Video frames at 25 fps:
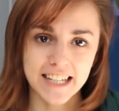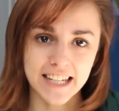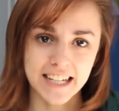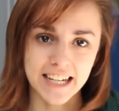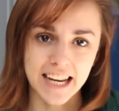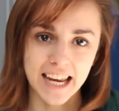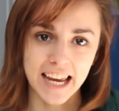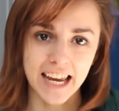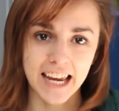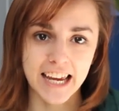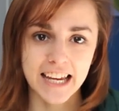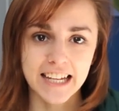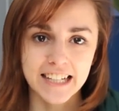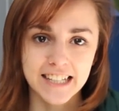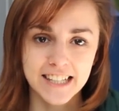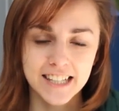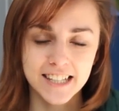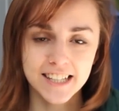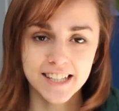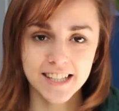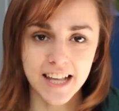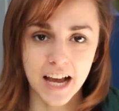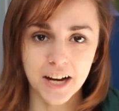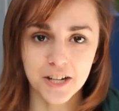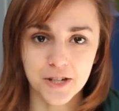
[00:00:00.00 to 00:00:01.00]
in is
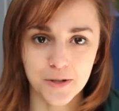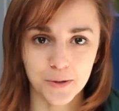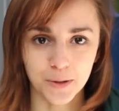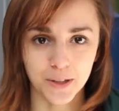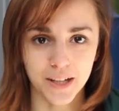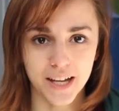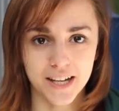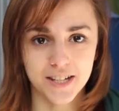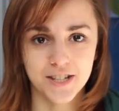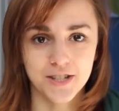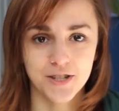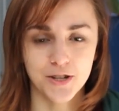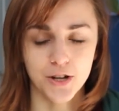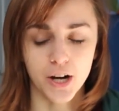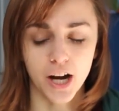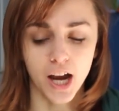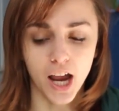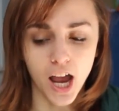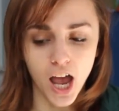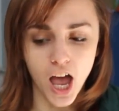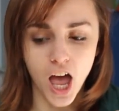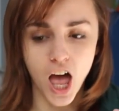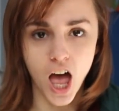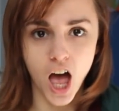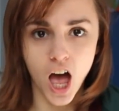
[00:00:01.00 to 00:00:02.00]
sexual
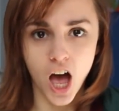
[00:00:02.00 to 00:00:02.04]
history.